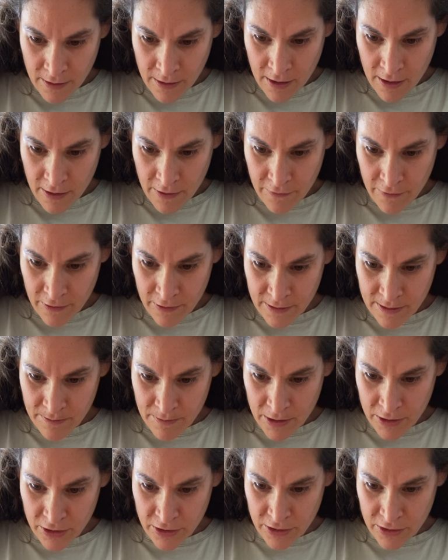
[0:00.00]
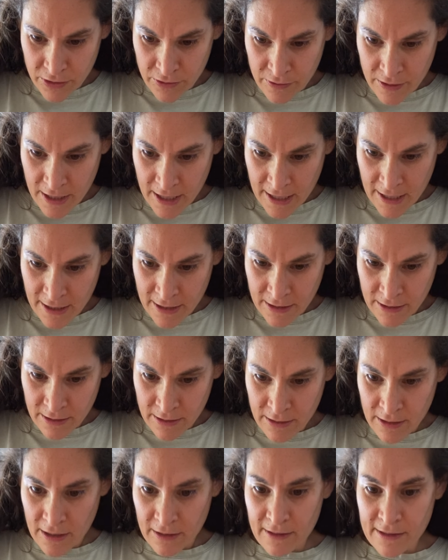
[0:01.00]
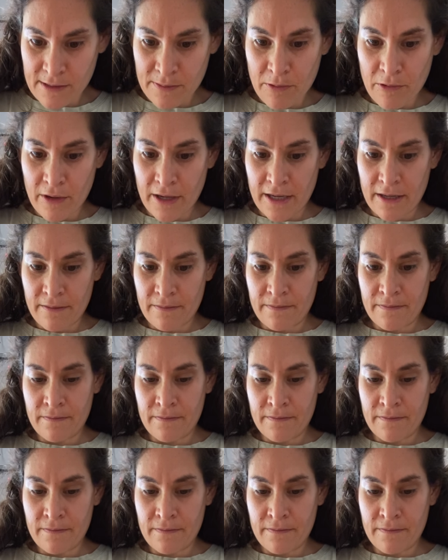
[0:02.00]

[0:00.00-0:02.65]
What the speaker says: kind of as much as you can. At this point,